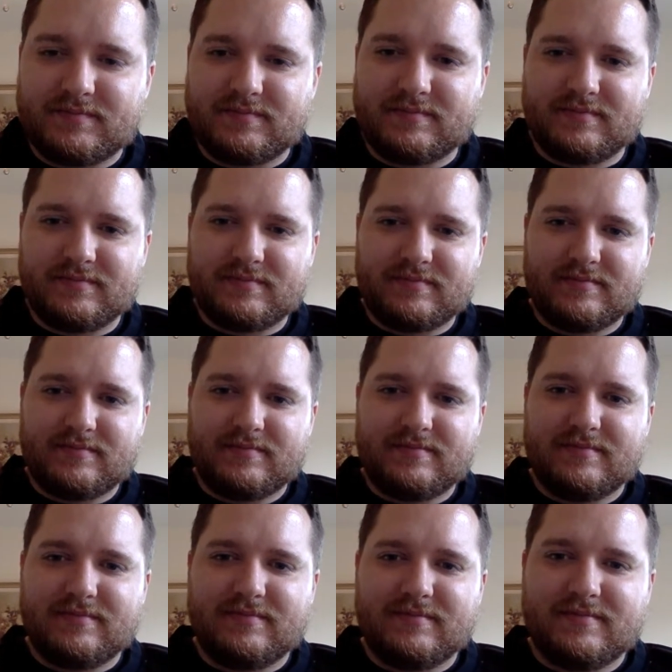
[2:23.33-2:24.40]

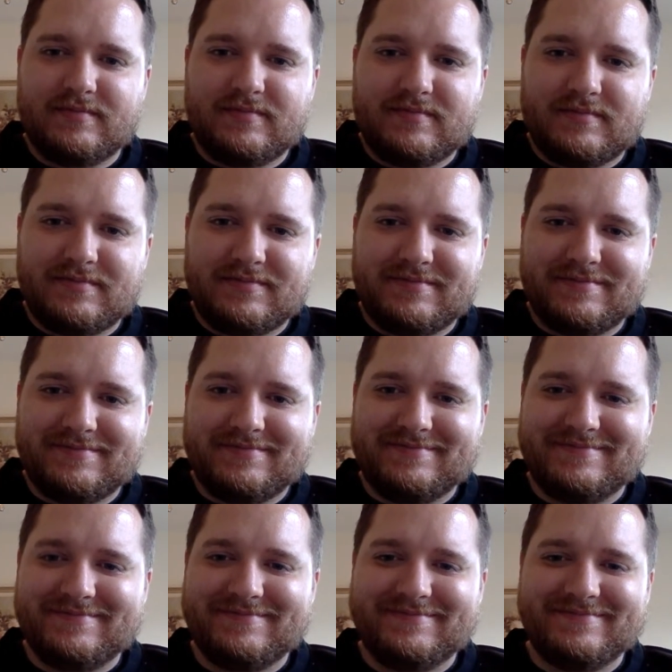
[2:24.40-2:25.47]

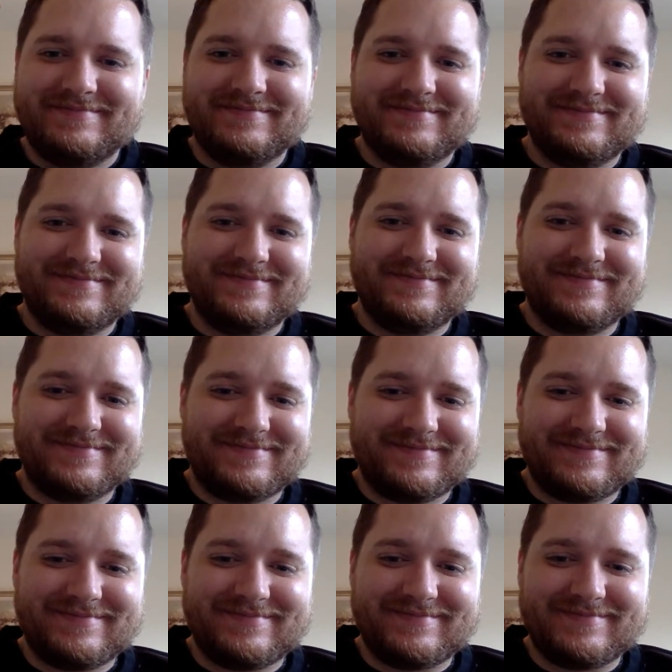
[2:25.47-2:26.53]

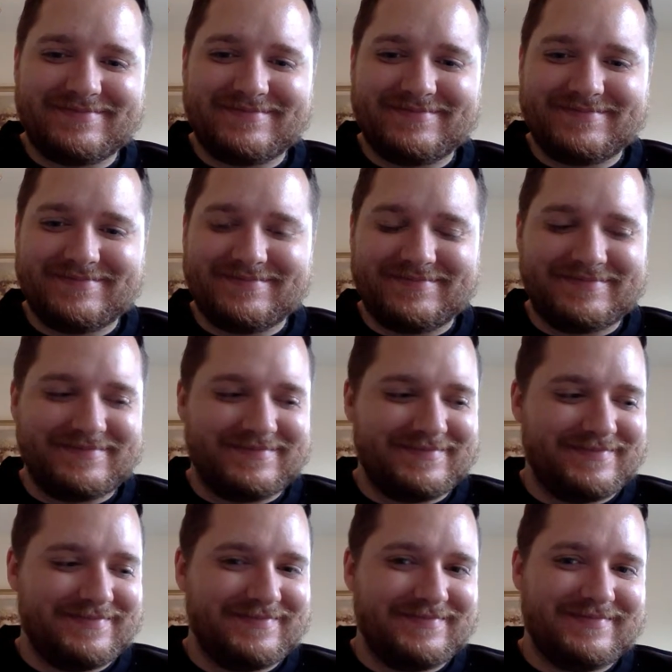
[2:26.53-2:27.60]

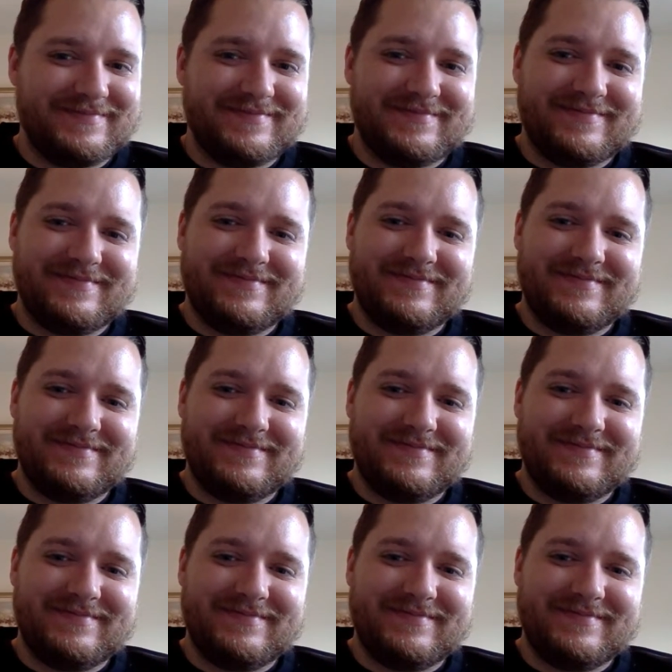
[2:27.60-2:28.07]
The person shown says nothing.